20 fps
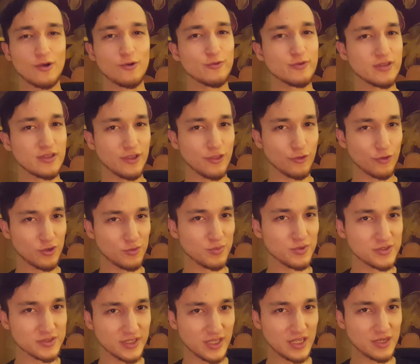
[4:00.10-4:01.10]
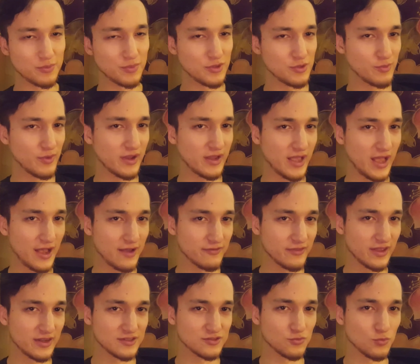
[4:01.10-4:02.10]
only 30%, but you might have
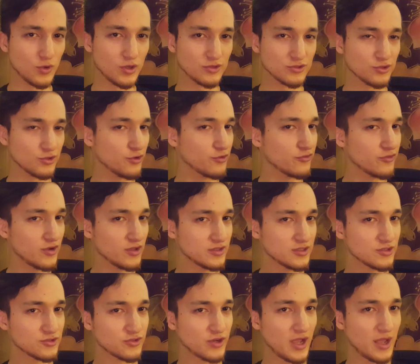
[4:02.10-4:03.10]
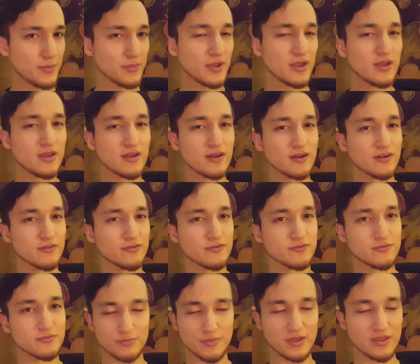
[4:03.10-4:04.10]
that as well. So don't fall into the trap of
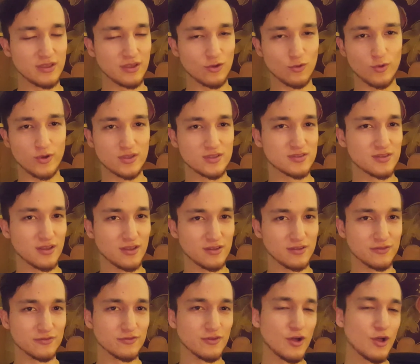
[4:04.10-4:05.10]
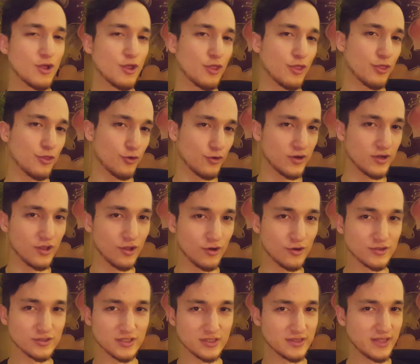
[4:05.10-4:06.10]
making a quick sell of
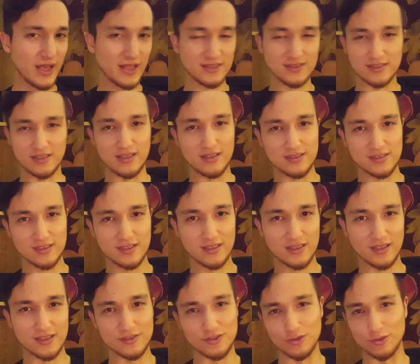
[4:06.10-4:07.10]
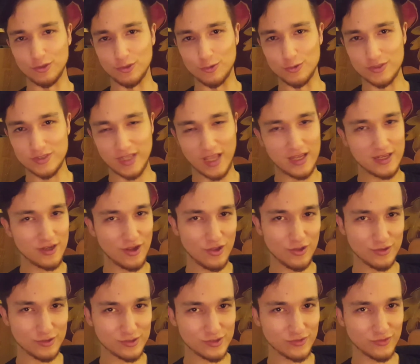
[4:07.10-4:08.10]
$30 and that's it, because you'll lose
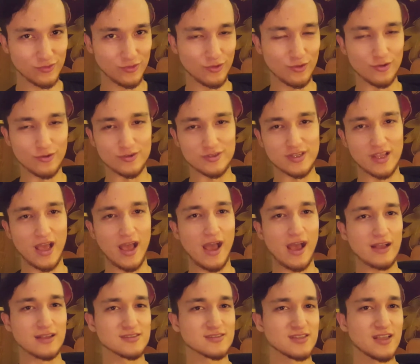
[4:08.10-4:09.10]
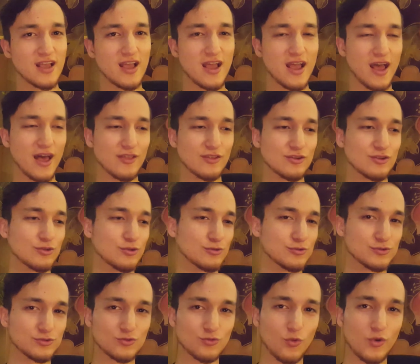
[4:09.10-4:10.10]
$10 for tax, and then you
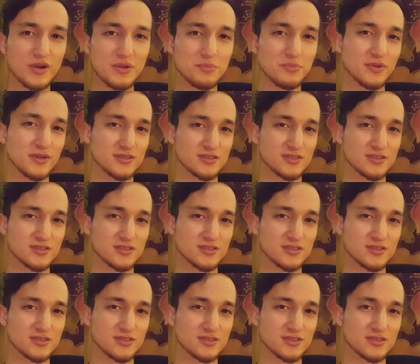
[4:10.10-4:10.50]
lose $20+